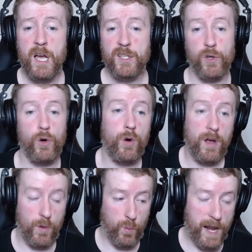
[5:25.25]

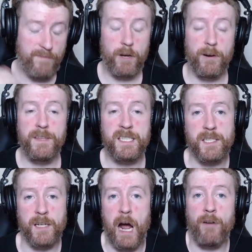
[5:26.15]
So whenever you're in this
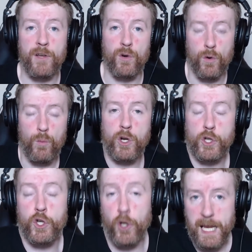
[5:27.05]
scenario, what
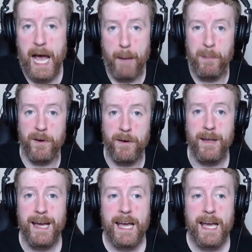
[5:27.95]
should happen